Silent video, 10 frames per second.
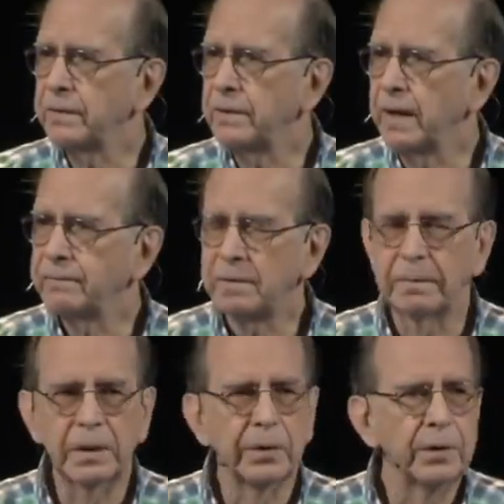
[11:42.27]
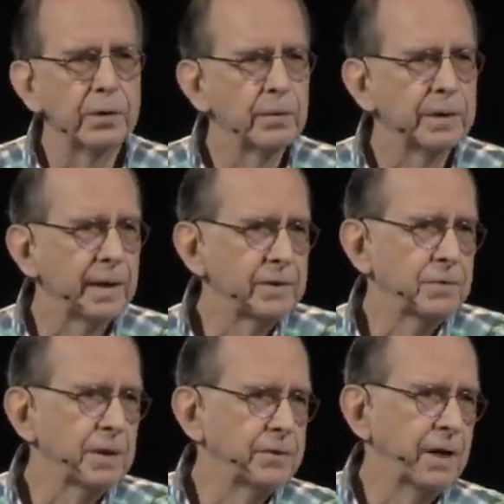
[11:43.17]
and you have to build a new one, guess
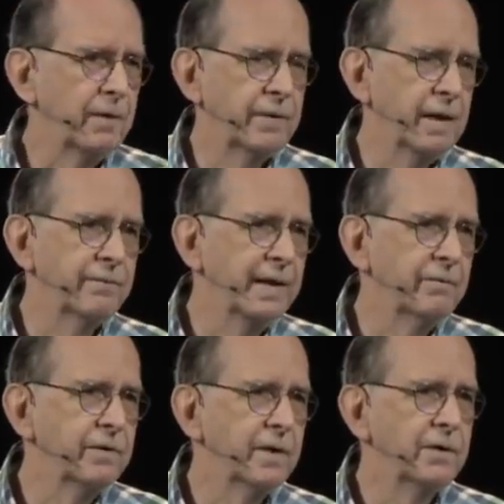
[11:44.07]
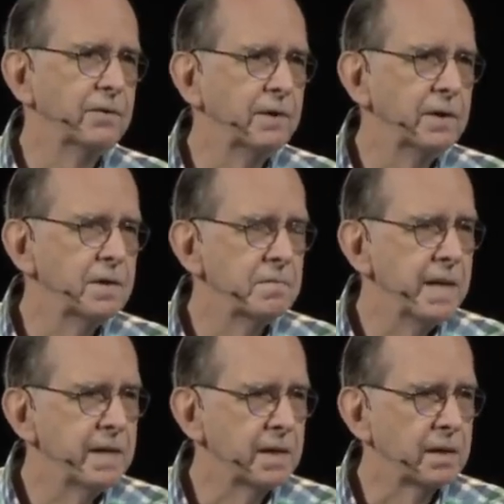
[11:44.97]
what? You have to have everything you need to
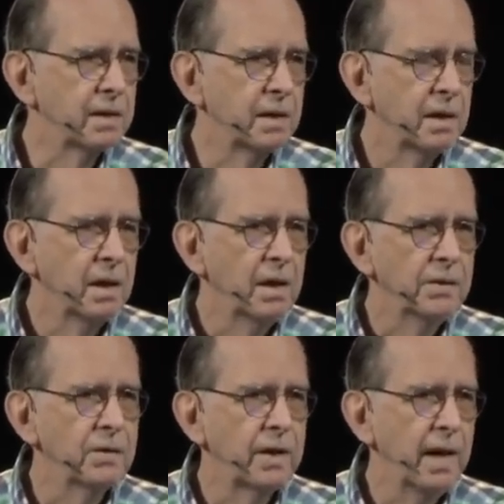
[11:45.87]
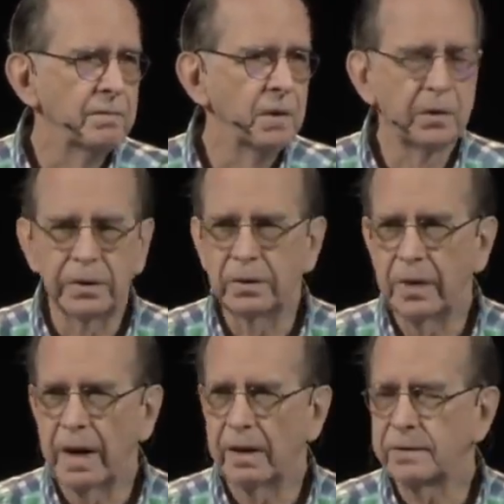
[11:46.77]
bake it. You can't build a new
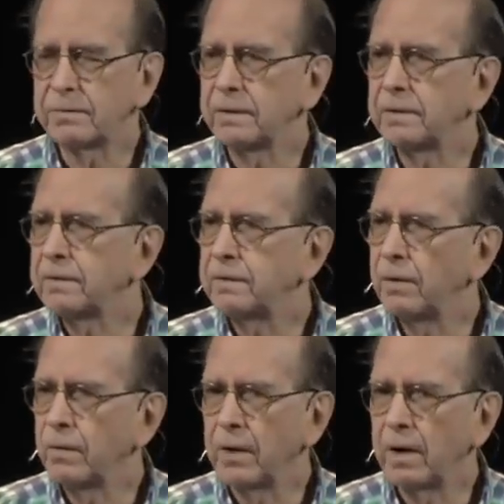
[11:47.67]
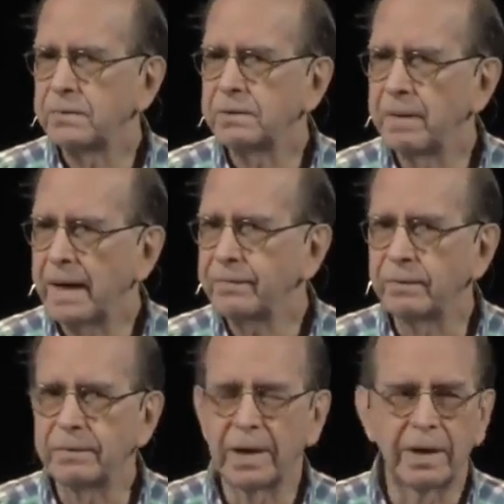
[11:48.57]
house with doorknobs and
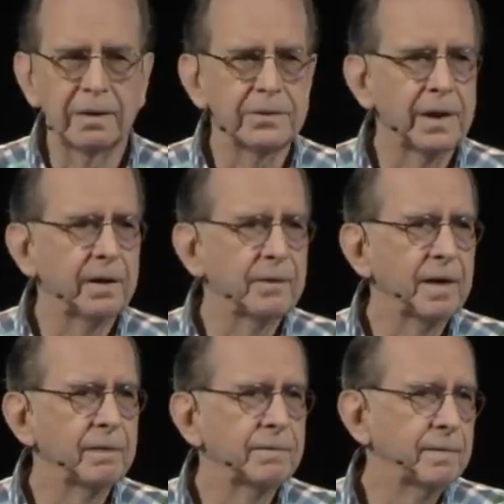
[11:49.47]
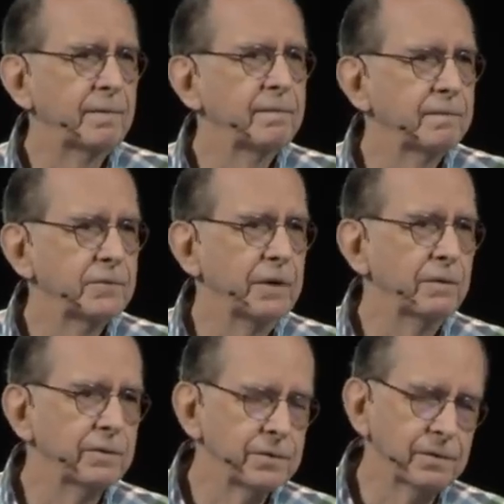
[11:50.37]
bathroom tiles. You have to have
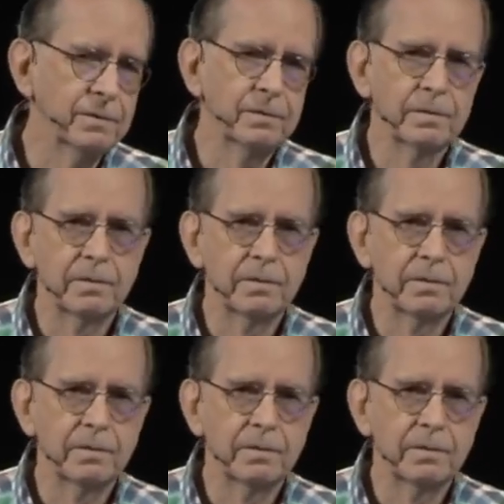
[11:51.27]
shingles and